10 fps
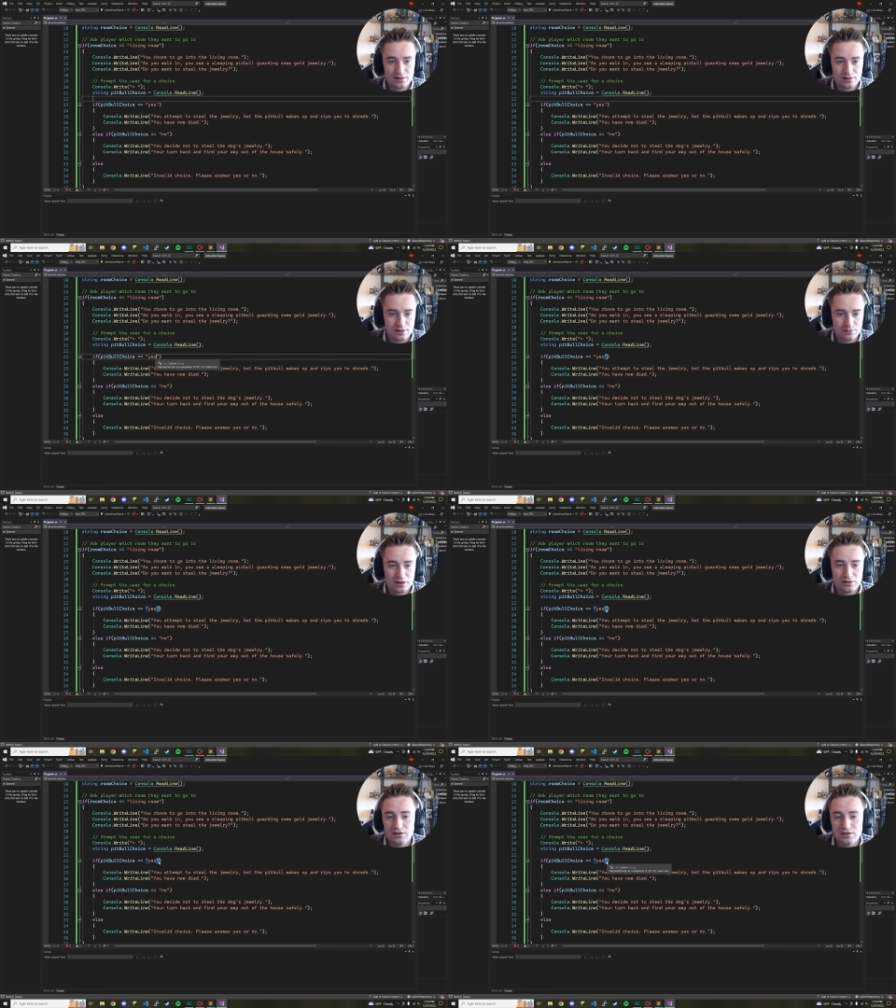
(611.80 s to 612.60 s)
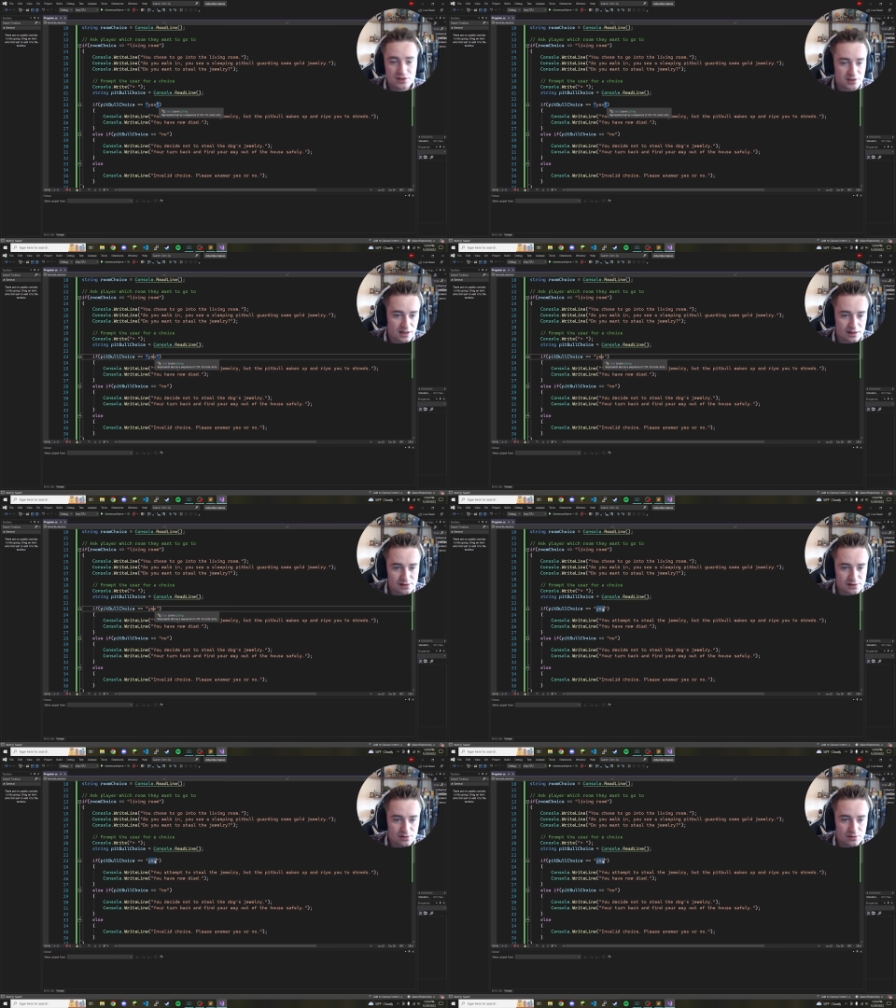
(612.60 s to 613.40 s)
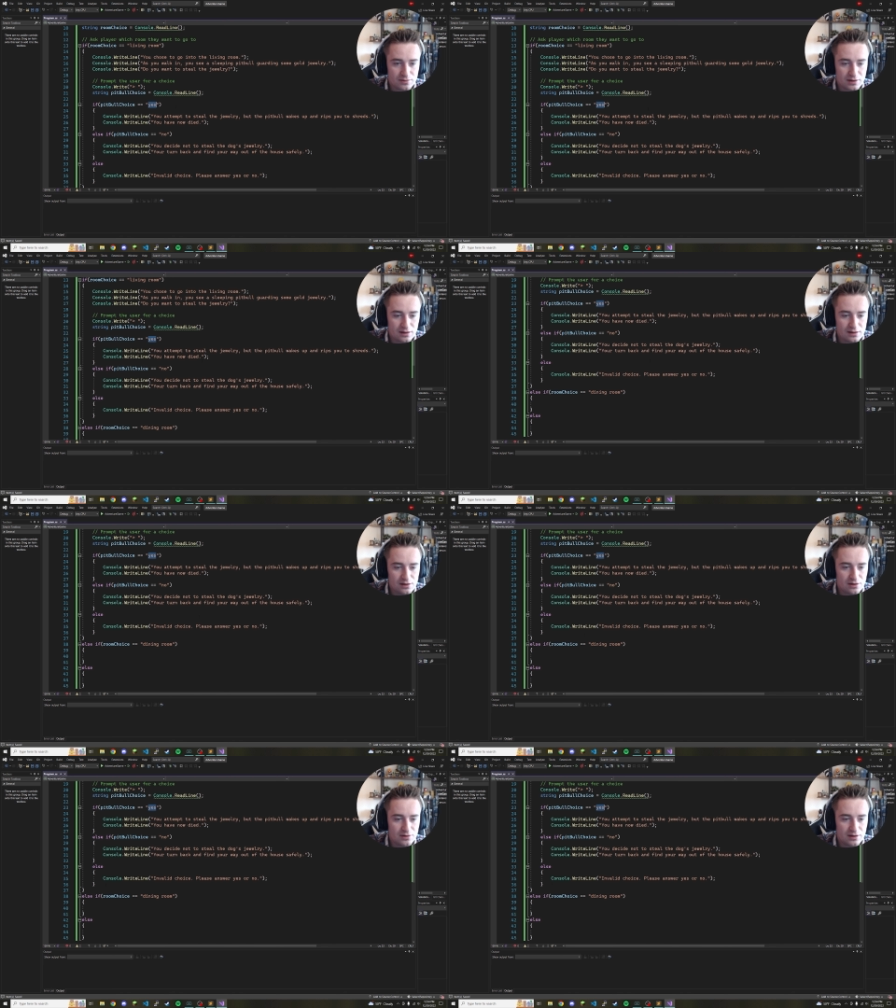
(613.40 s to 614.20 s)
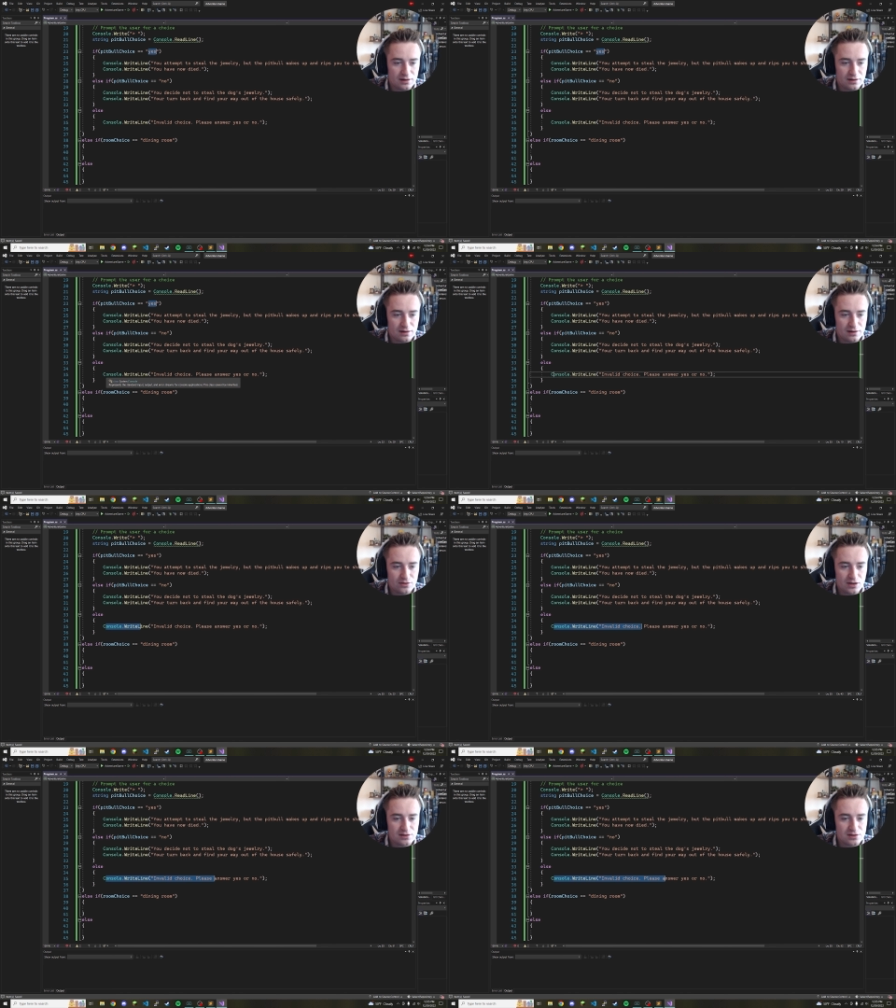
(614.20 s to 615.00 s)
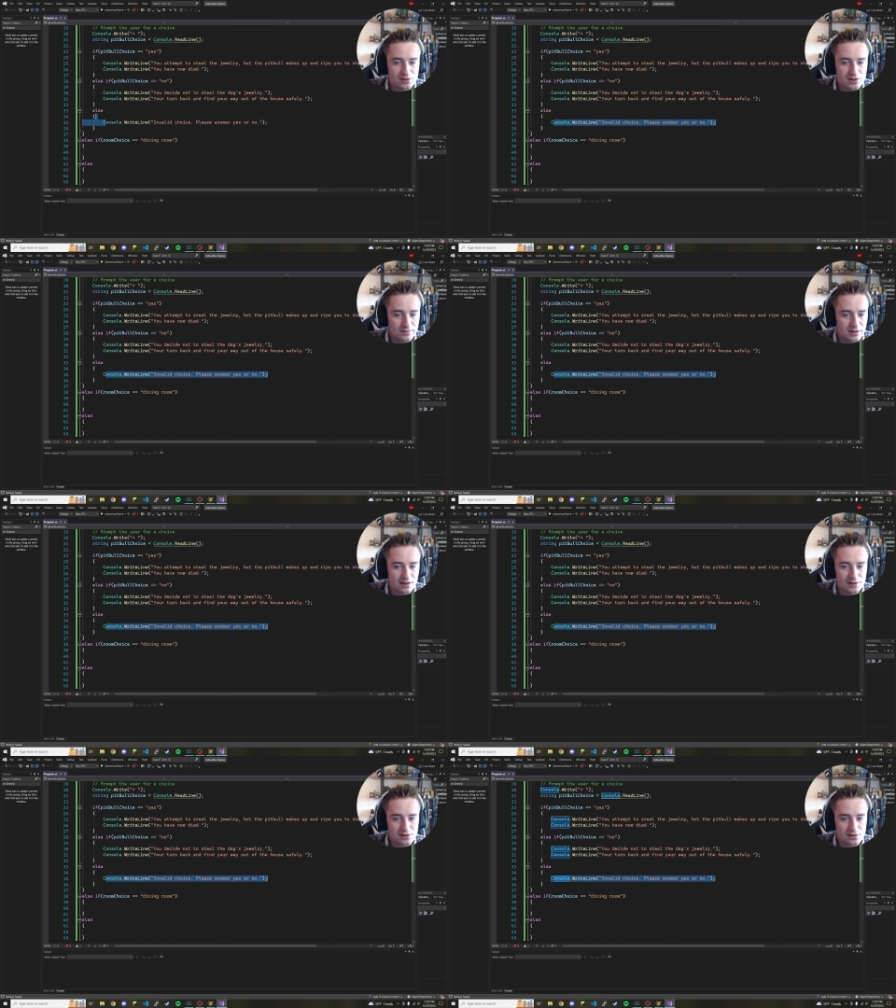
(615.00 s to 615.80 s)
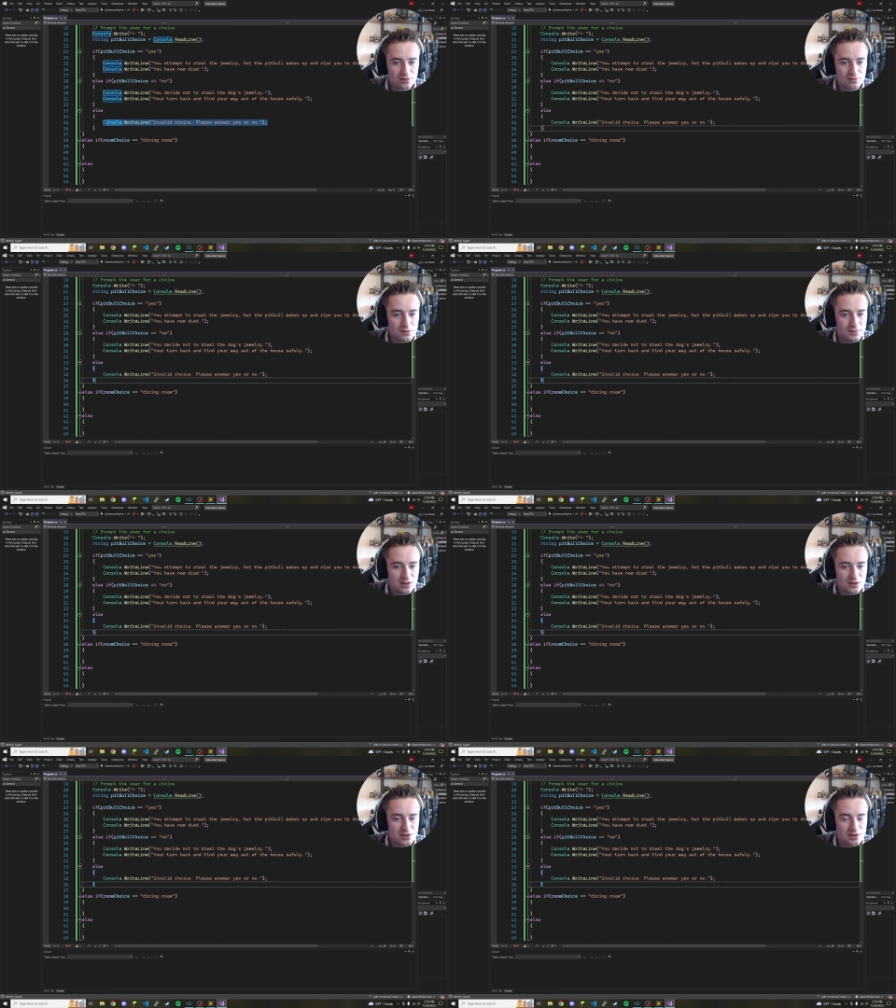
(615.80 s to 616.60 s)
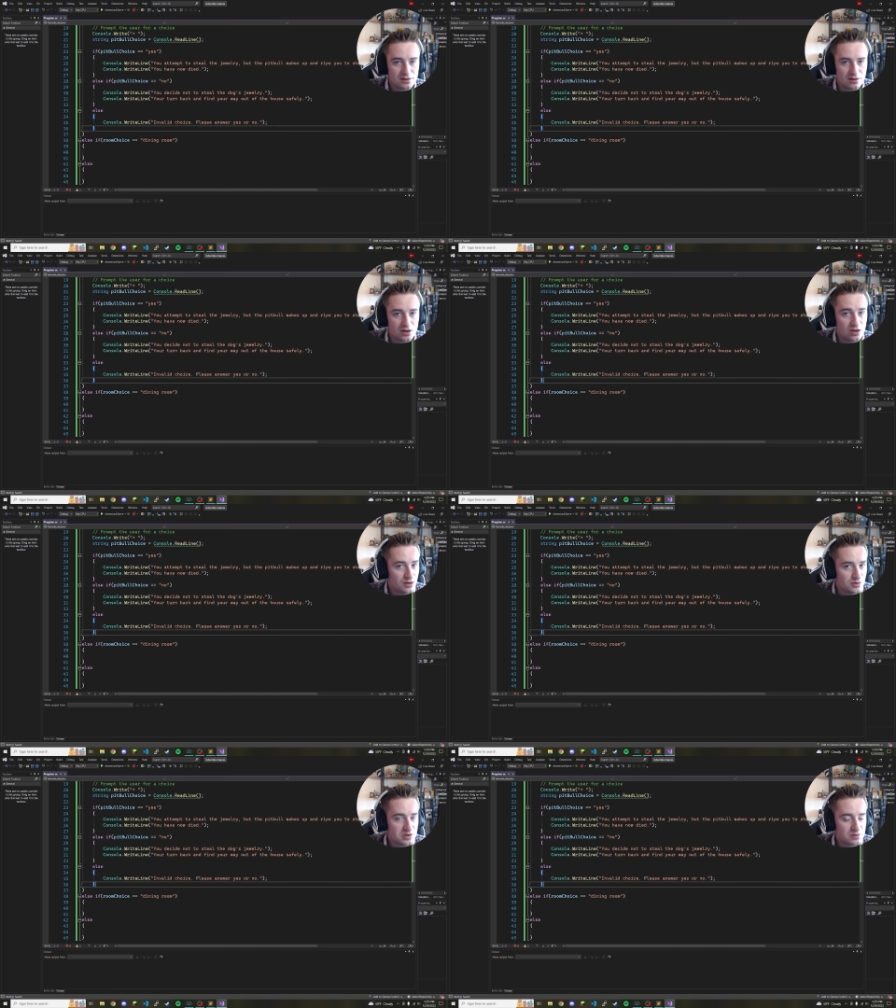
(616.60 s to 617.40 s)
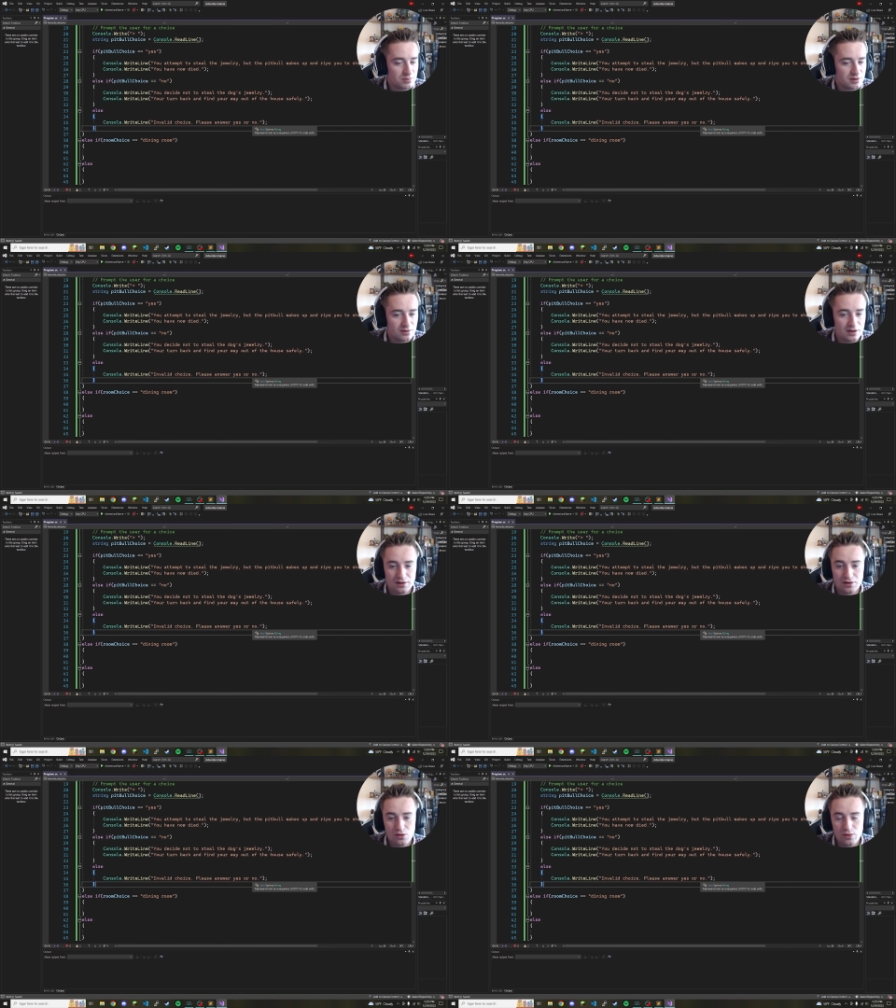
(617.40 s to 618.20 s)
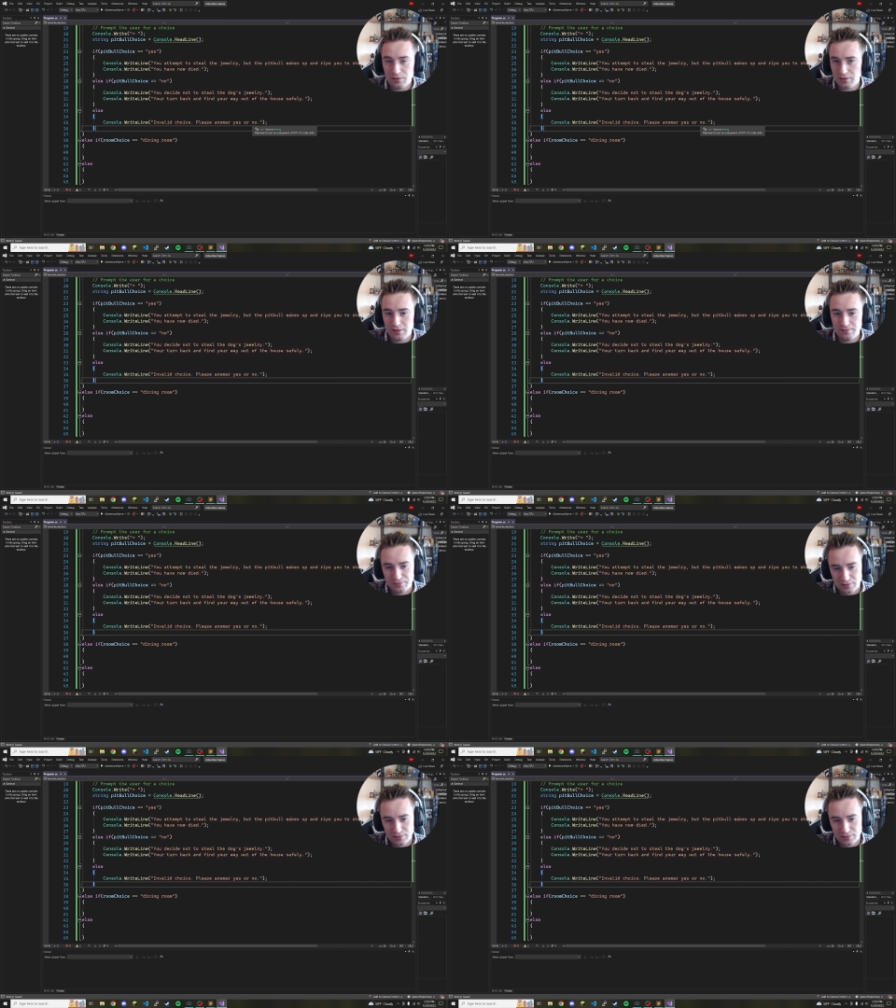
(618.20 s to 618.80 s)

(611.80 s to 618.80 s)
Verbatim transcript: um, rather than just yes. So, you know, if they enter something else, or maybe they just are close, but they're not quite right,